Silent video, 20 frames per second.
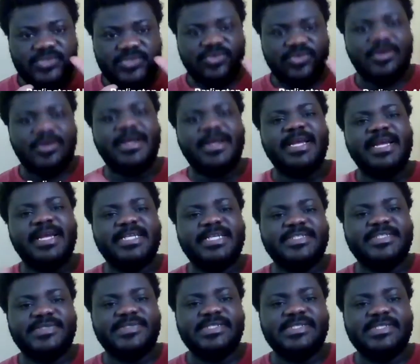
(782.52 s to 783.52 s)
the
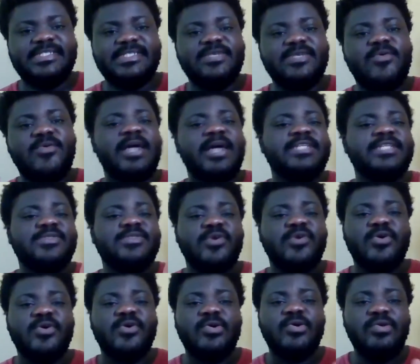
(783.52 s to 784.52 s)
photo. As one of
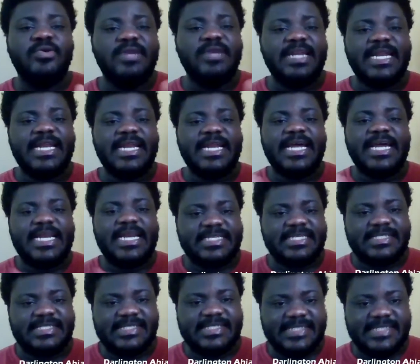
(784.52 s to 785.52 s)
the strongest reasons why
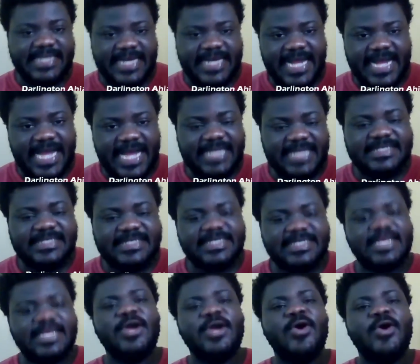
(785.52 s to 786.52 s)
it's concluded that this is
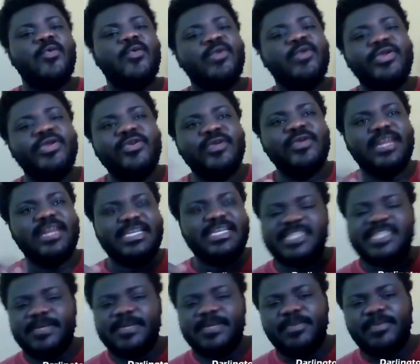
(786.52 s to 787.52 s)
a cat, we
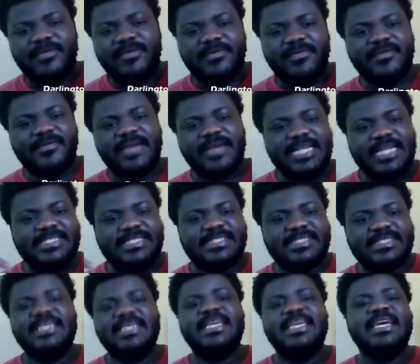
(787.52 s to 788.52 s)
know the shape of
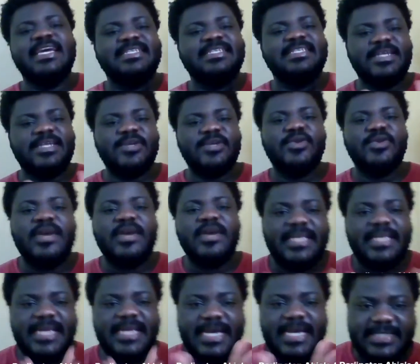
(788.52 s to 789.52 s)
cat's ears and dog
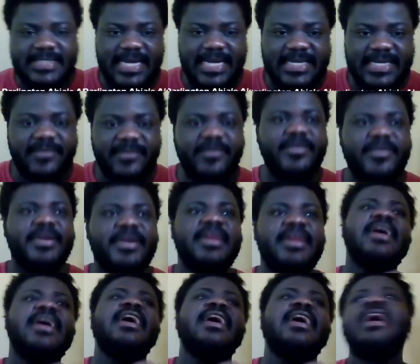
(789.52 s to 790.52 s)
ears are different.
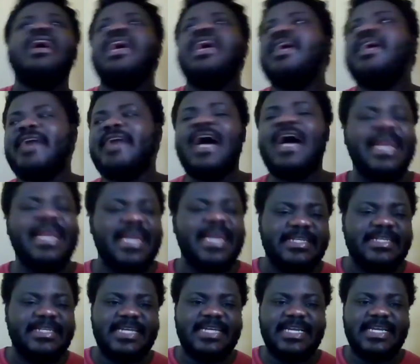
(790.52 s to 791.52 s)
If you
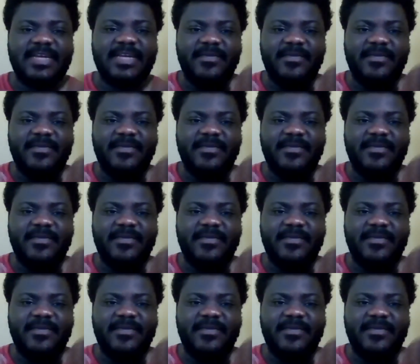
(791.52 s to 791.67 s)
highlighted